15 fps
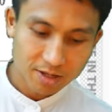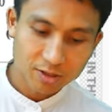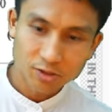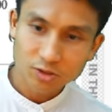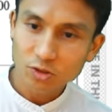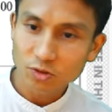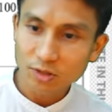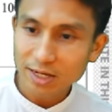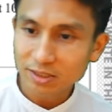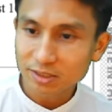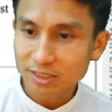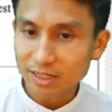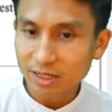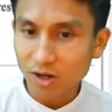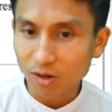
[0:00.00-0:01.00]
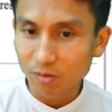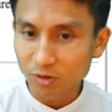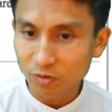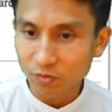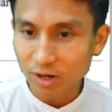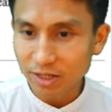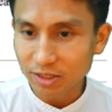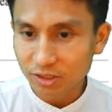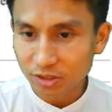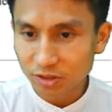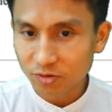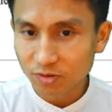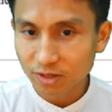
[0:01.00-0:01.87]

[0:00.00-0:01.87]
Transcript: So that's the common ratio.